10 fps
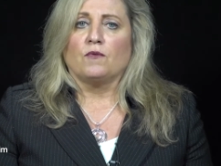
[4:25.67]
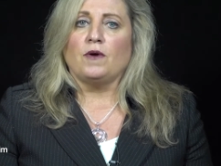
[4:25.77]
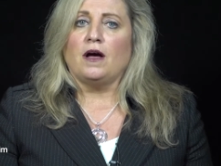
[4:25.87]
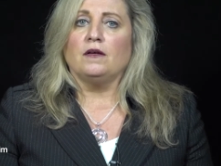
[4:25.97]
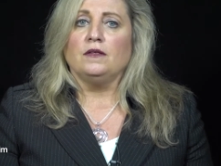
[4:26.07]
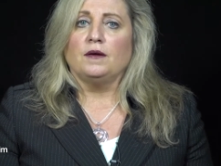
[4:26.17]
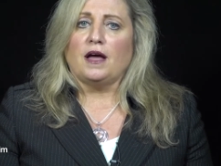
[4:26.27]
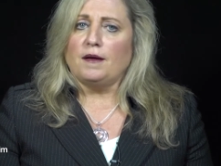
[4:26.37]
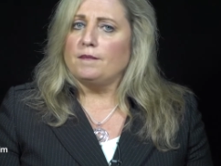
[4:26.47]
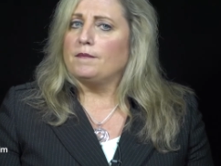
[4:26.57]
Well,
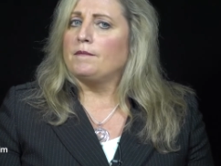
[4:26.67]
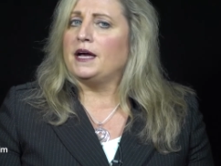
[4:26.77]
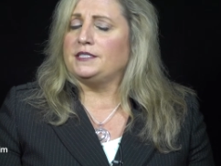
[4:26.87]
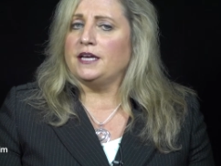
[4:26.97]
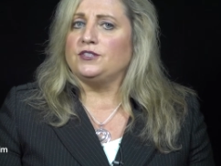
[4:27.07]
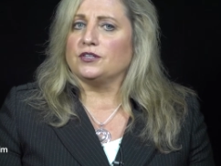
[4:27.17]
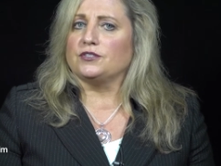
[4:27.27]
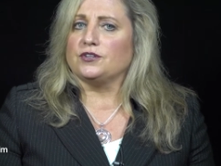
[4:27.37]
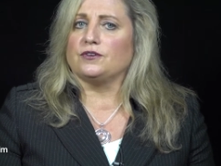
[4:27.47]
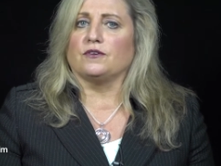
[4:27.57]
my dad took a
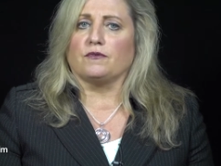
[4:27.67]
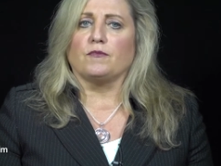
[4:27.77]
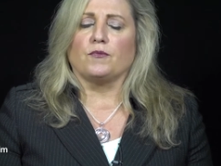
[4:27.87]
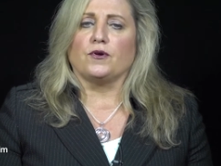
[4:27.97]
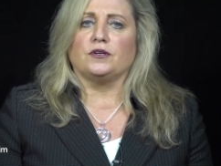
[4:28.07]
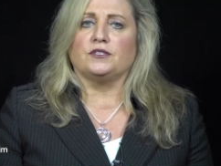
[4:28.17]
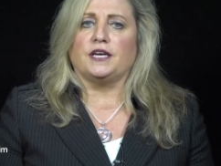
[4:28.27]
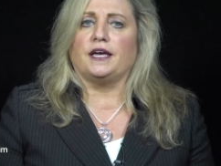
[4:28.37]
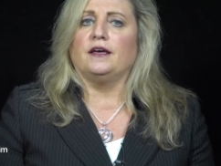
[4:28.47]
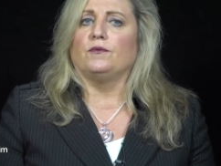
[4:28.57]
turn over Memorial
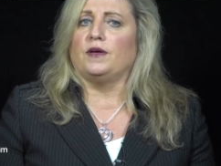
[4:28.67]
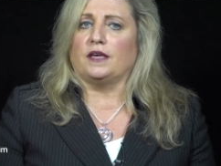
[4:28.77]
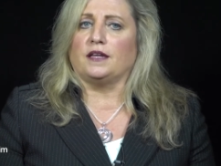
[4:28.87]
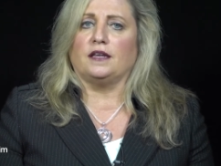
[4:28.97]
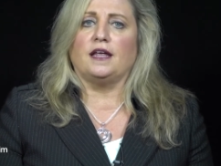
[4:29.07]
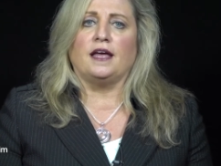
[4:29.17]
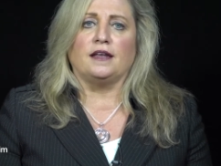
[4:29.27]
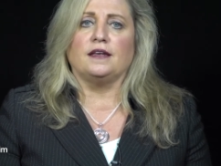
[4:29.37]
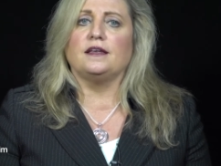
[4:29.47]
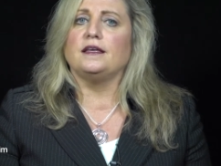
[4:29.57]
Day weekend,
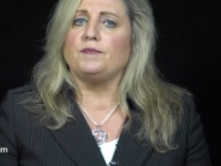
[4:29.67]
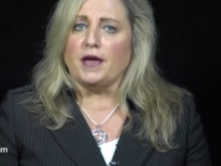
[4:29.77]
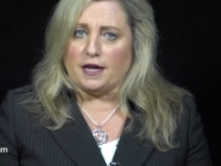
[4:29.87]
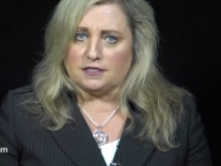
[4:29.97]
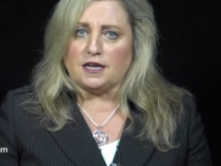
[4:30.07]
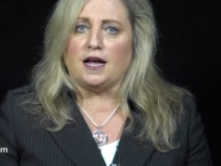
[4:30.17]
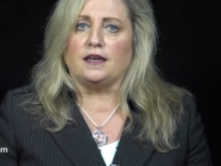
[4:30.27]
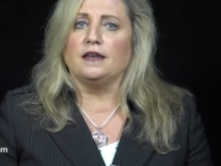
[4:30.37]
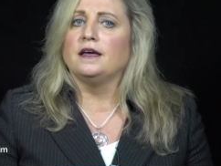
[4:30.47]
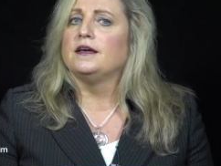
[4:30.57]
and he passed
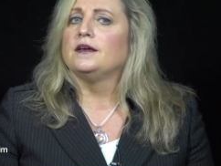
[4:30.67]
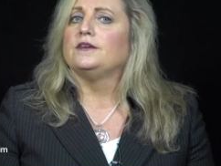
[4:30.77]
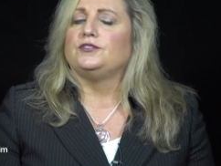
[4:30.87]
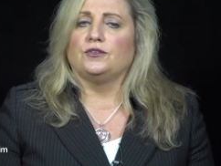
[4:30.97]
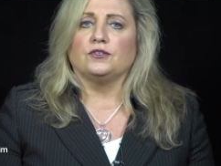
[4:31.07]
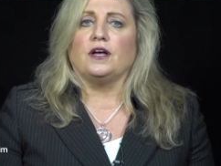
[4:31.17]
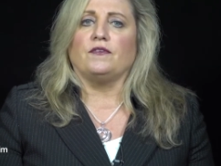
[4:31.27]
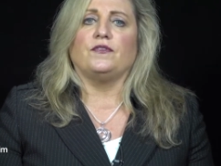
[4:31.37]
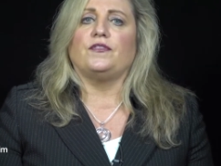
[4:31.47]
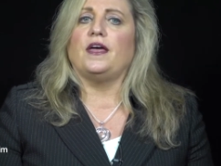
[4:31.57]
on June
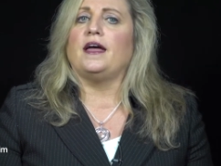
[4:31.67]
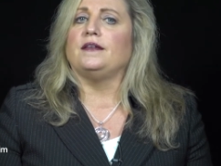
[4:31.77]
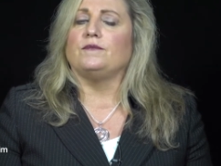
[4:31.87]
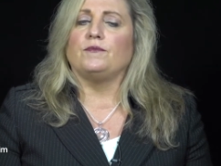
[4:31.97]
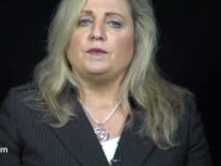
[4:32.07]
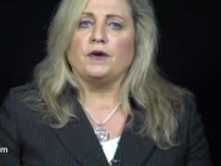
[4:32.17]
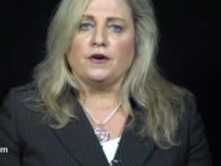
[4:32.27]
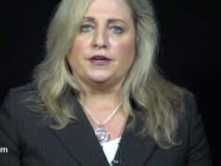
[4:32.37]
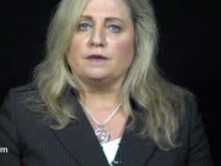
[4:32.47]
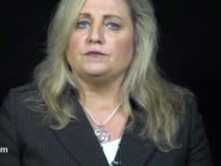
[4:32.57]
11th, and we
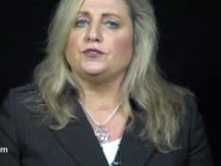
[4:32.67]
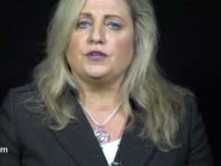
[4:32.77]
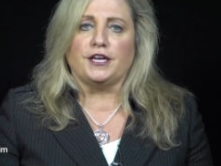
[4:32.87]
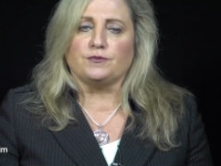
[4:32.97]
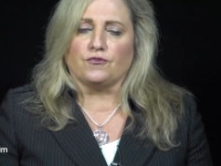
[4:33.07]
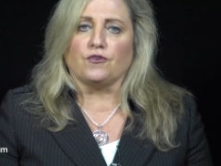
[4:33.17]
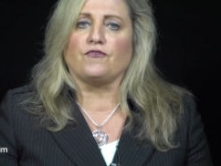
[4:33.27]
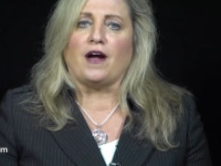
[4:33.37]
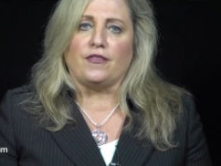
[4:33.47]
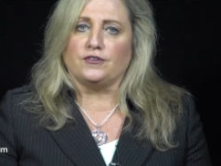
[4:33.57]
buried him 2 days before
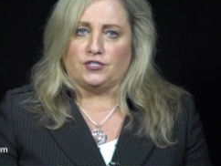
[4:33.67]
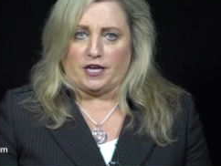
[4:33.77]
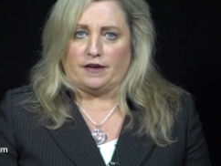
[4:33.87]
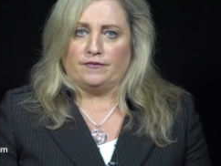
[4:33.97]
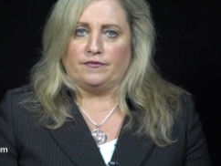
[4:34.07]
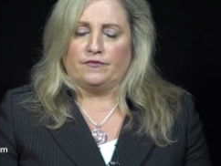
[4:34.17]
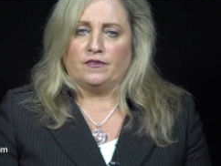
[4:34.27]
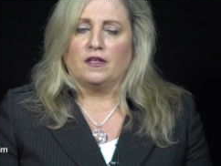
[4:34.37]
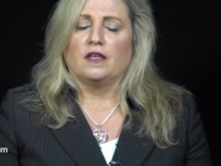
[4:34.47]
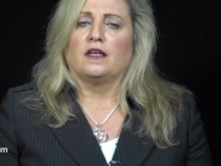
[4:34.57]
Father's Day.
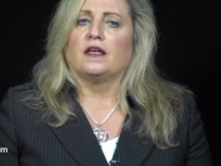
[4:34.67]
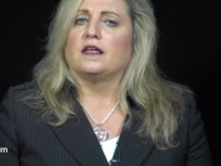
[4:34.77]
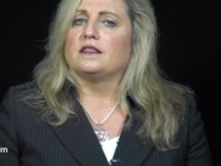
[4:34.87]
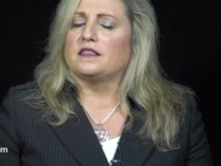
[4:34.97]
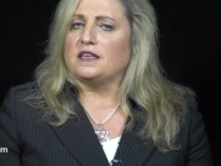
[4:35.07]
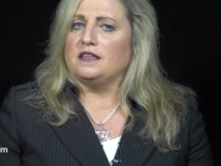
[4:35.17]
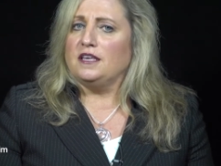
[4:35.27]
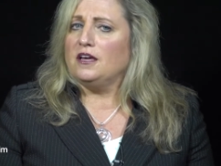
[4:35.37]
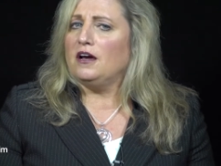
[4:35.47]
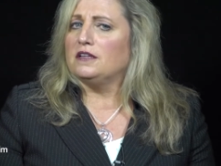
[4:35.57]
Then
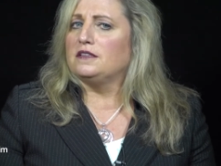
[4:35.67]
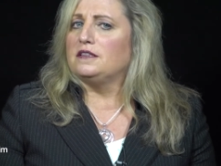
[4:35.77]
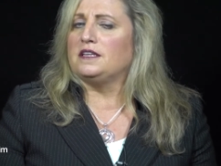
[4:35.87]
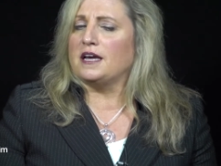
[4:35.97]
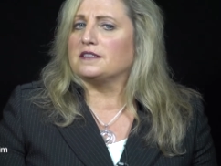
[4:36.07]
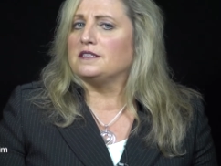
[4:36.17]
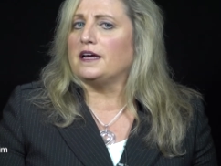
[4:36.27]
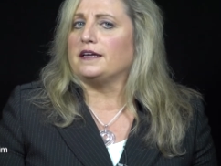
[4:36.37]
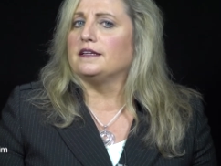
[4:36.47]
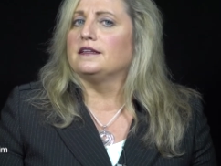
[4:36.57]
he called the next
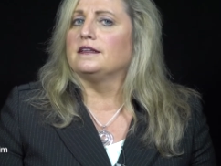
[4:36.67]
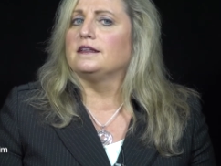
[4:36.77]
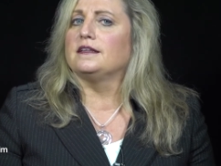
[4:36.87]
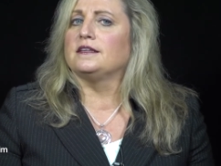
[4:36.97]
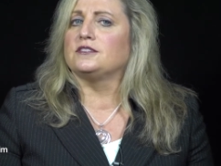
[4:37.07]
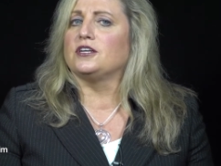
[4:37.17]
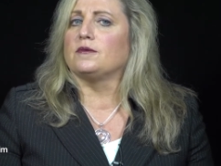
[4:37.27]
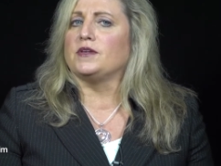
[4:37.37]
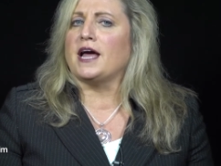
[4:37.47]
night, this gentleman.